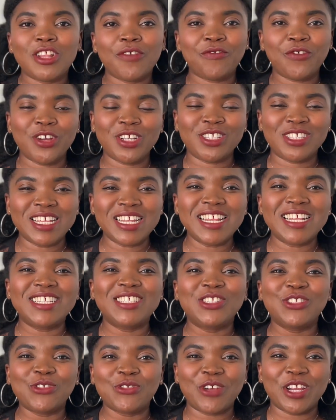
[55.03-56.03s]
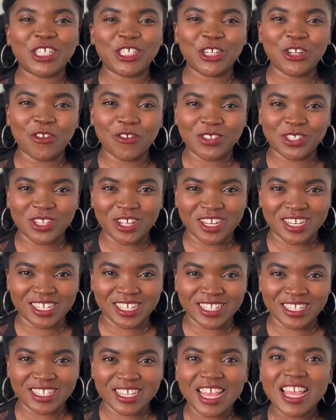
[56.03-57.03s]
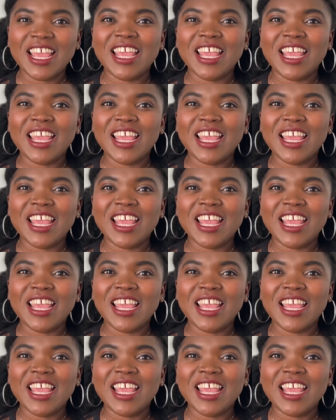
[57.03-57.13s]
first thing is duration of studies.